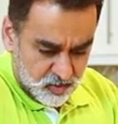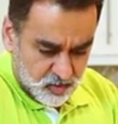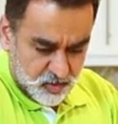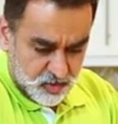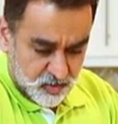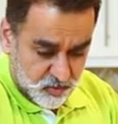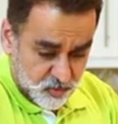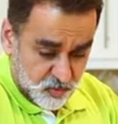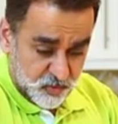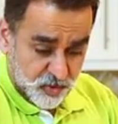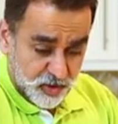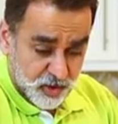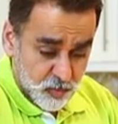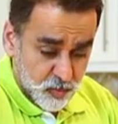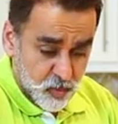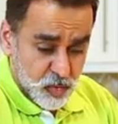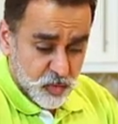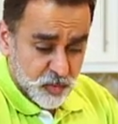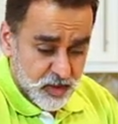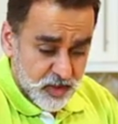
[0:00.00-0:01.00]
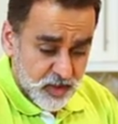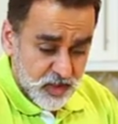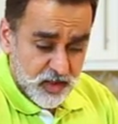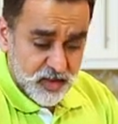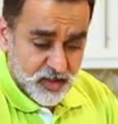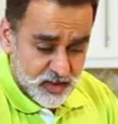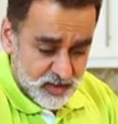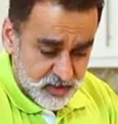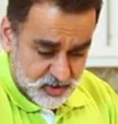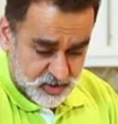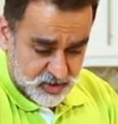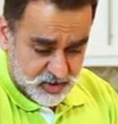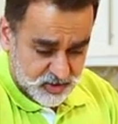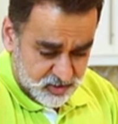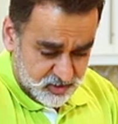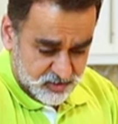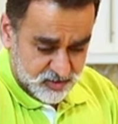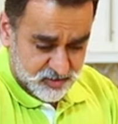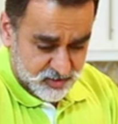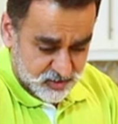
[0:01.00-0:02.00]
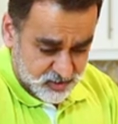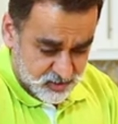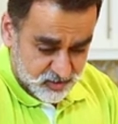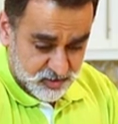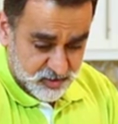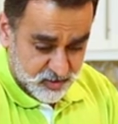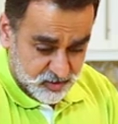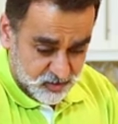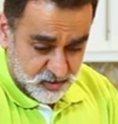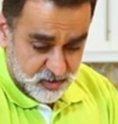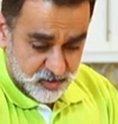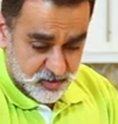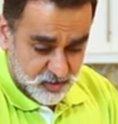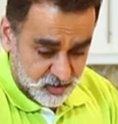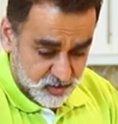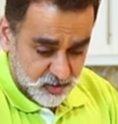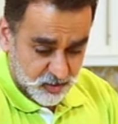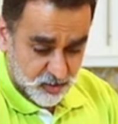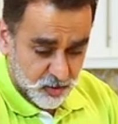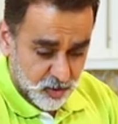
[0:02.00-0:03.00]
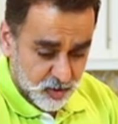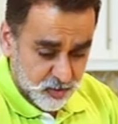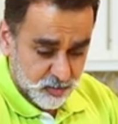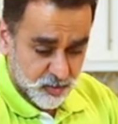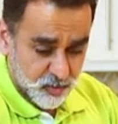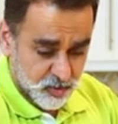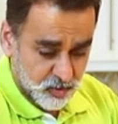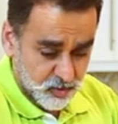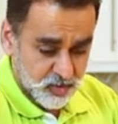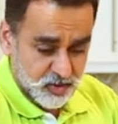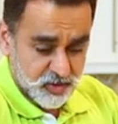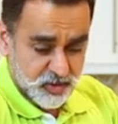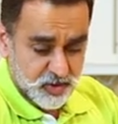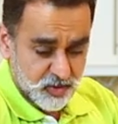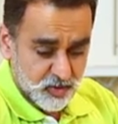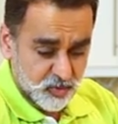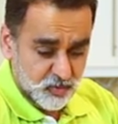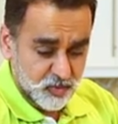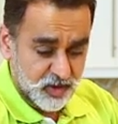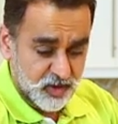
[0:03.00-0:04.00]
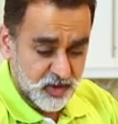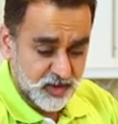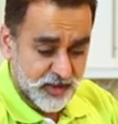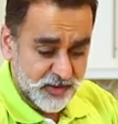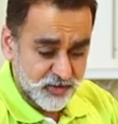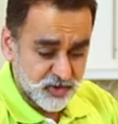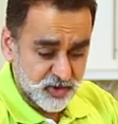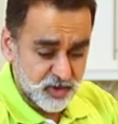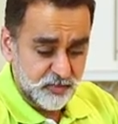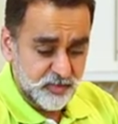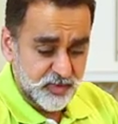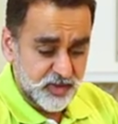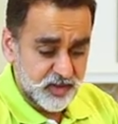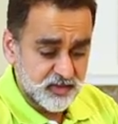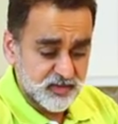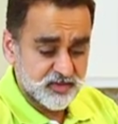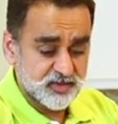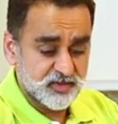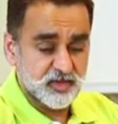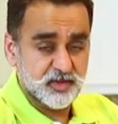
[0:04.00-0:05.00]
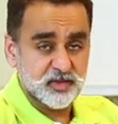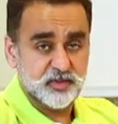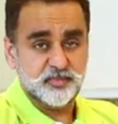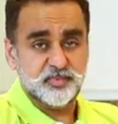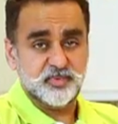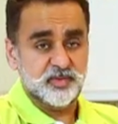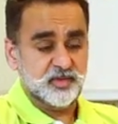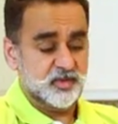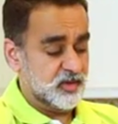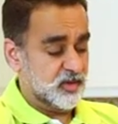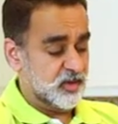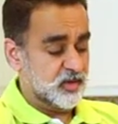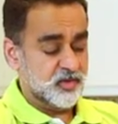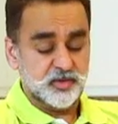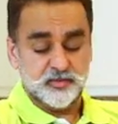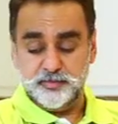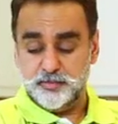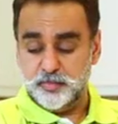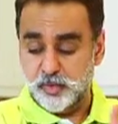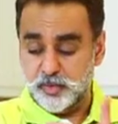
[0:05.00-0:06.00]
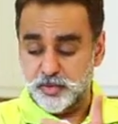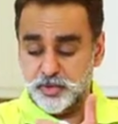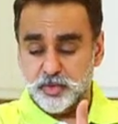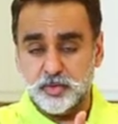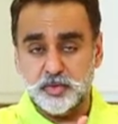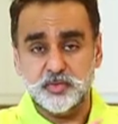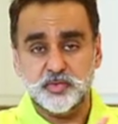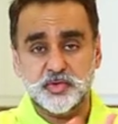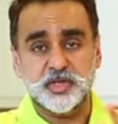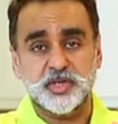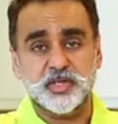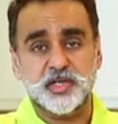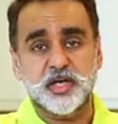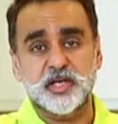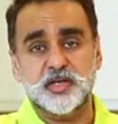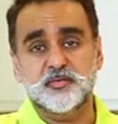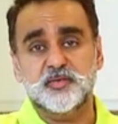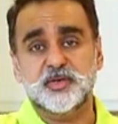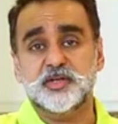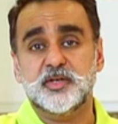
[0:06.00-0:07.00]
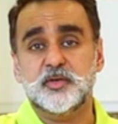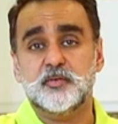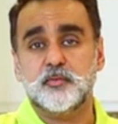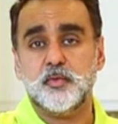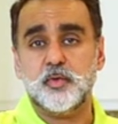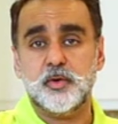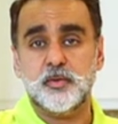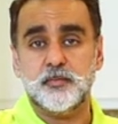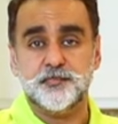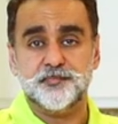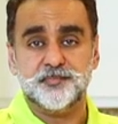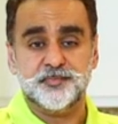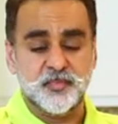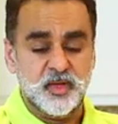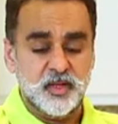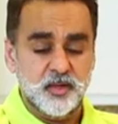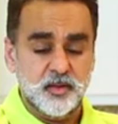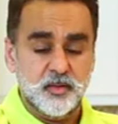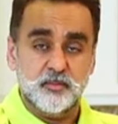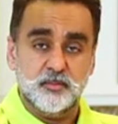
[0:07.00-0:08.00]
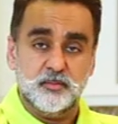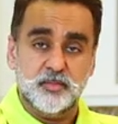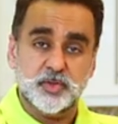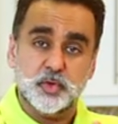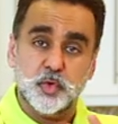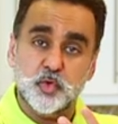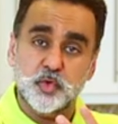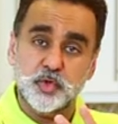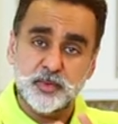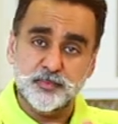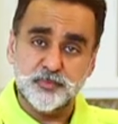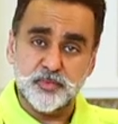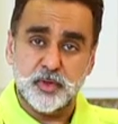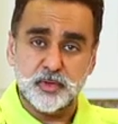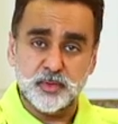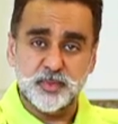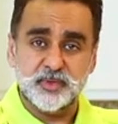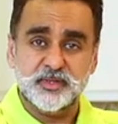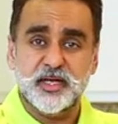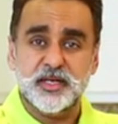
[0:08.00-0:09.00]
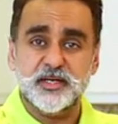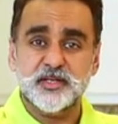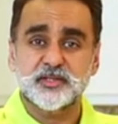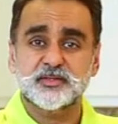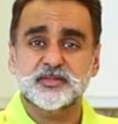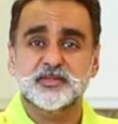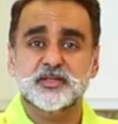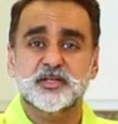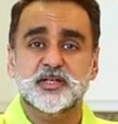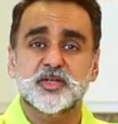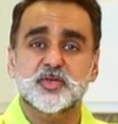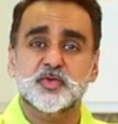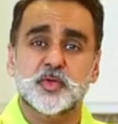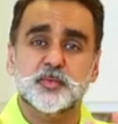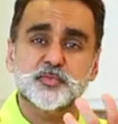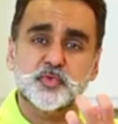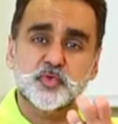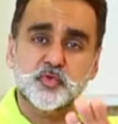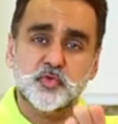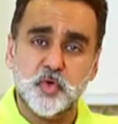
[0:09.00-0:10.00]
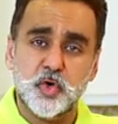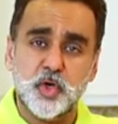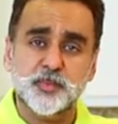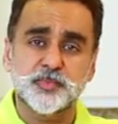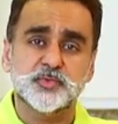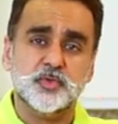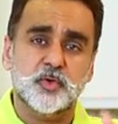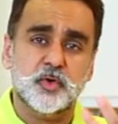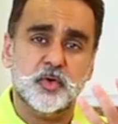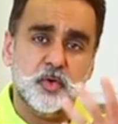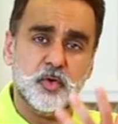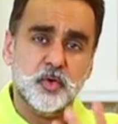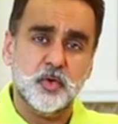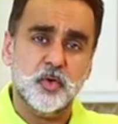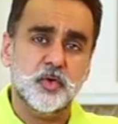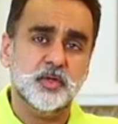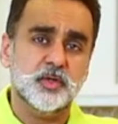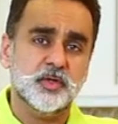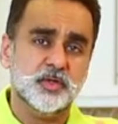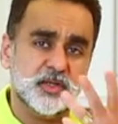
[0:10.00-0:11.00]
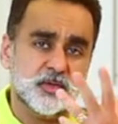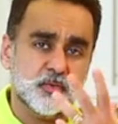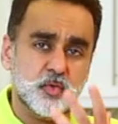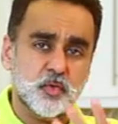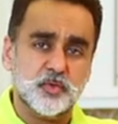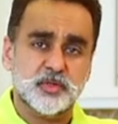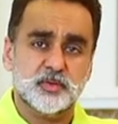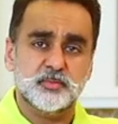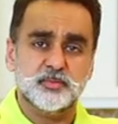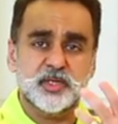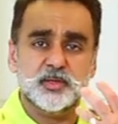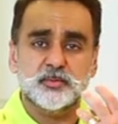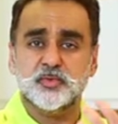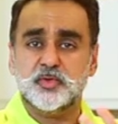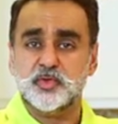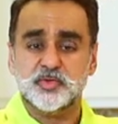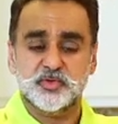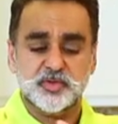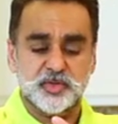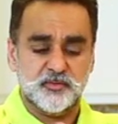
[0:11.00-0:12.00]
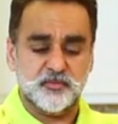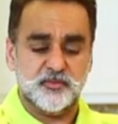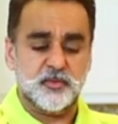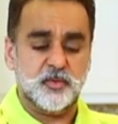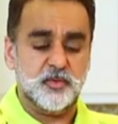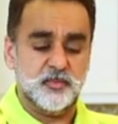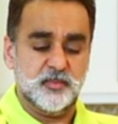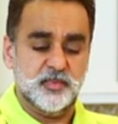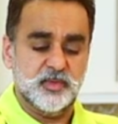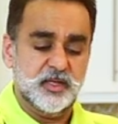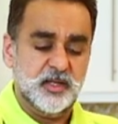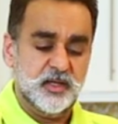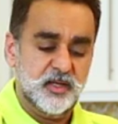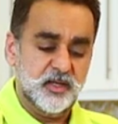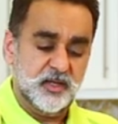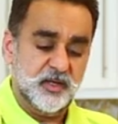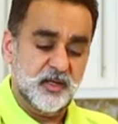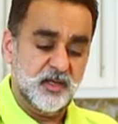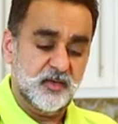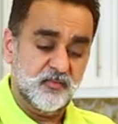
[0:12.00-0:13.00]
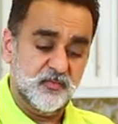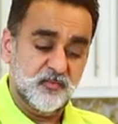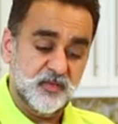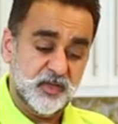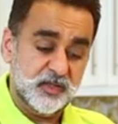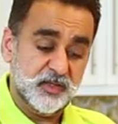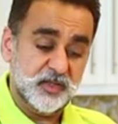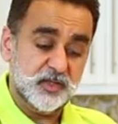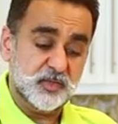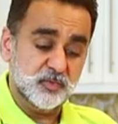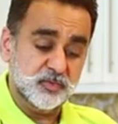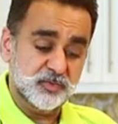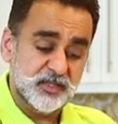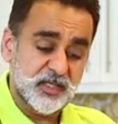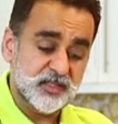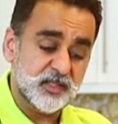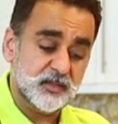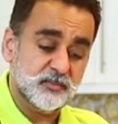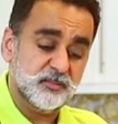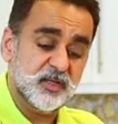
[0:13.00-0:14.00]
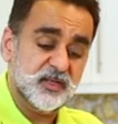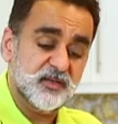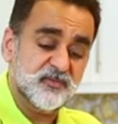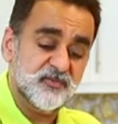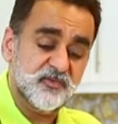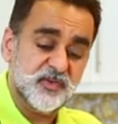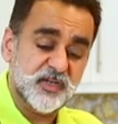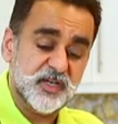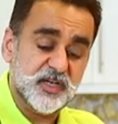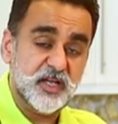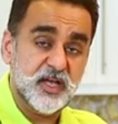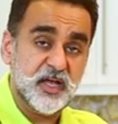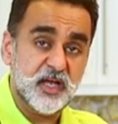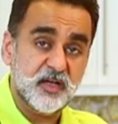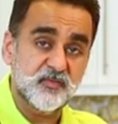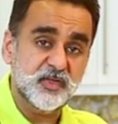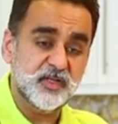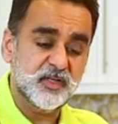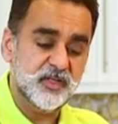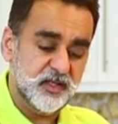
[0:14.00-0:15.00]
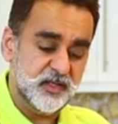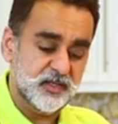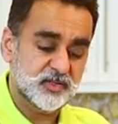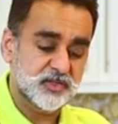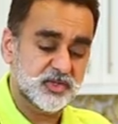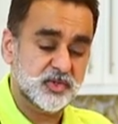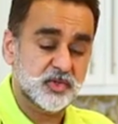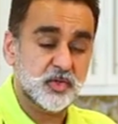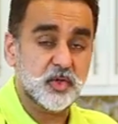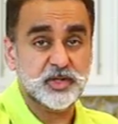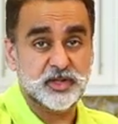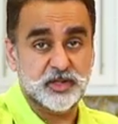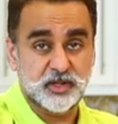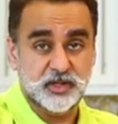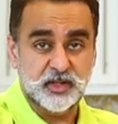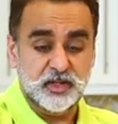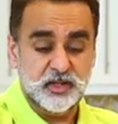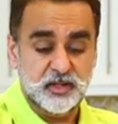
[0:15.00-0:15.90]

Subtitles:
If you really want to indulge a lot more, you can actually make the syrup and you can pour it onto the cake when they are warm. But the only problem with that is it absorbs all the coconut milk because they are warm, and when they do that, they become very heavy and stocky.